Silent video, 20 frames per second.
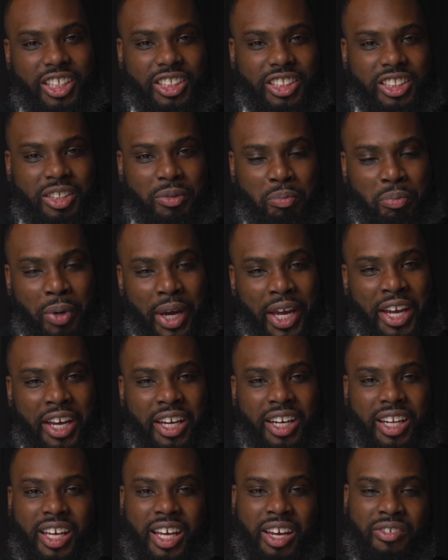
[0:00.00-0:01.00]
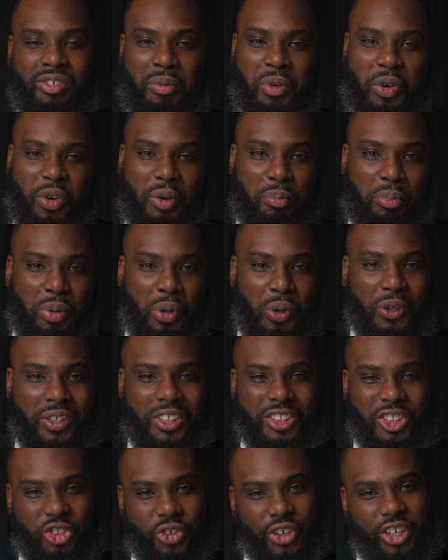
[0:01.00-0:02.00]
debating if I'm going to pull the
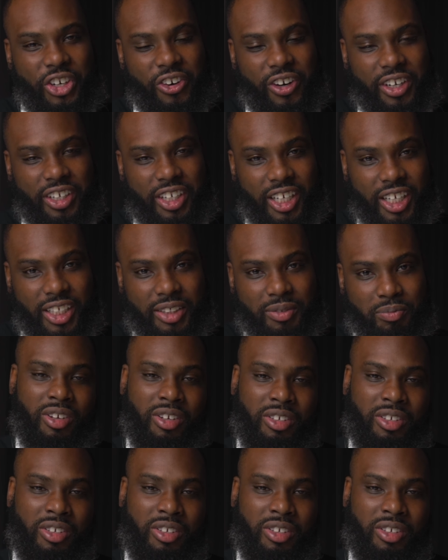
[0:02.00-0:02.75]
trigger or not.